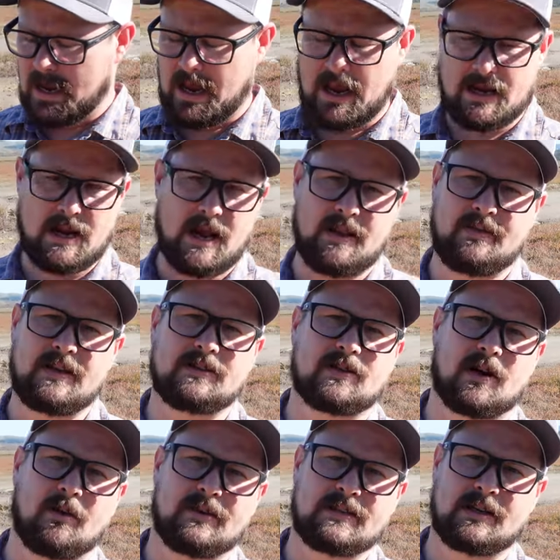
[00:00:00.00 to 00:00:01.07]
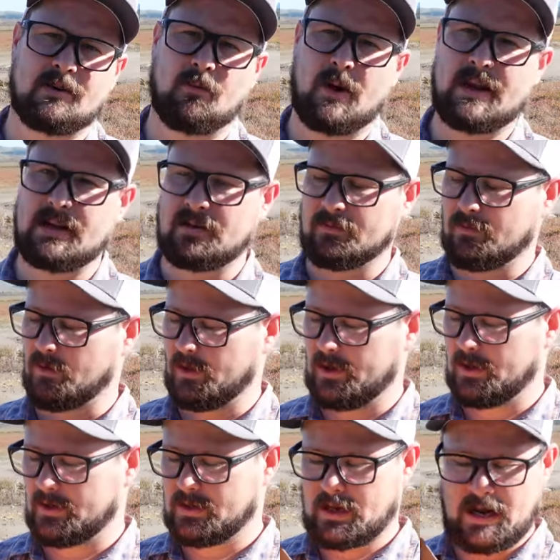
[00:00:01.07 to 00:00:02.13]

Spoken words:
And these are always there waiting for you.